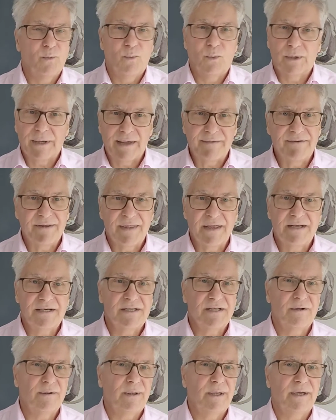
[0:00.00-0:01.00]
whatever they're
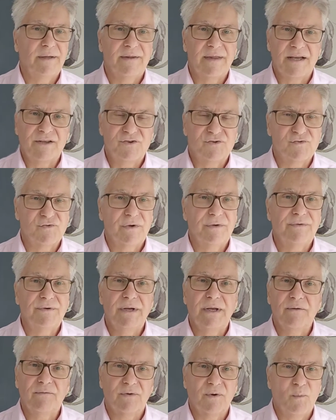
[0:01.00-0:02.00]
doing, they're
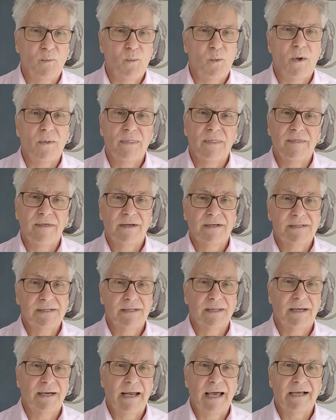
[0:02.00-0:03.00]
drifting from one thing to
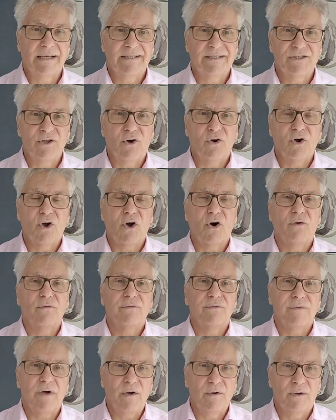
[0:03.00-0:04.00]
the next, not got
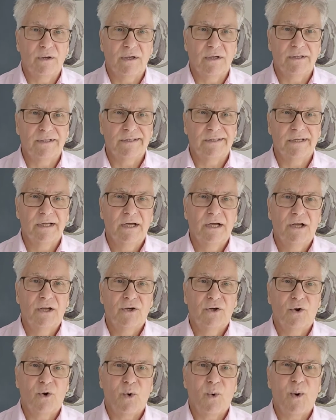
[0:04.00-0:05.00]
focus,
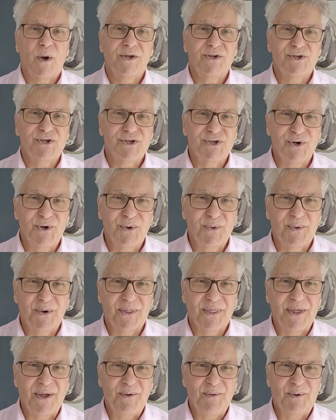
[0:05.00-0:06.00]
not quite sure
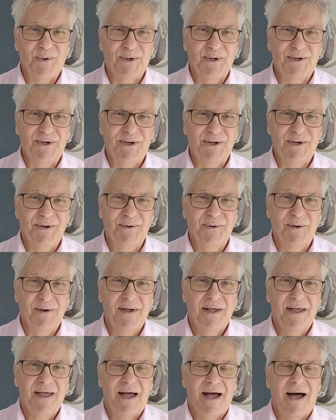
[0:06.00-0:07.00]
what they want to do,
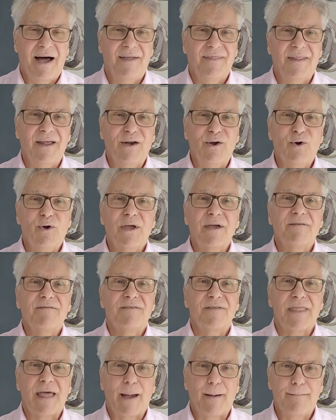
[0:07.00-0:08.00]
and they're looking
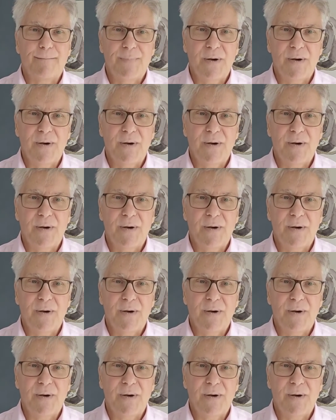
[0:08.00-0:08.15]
for that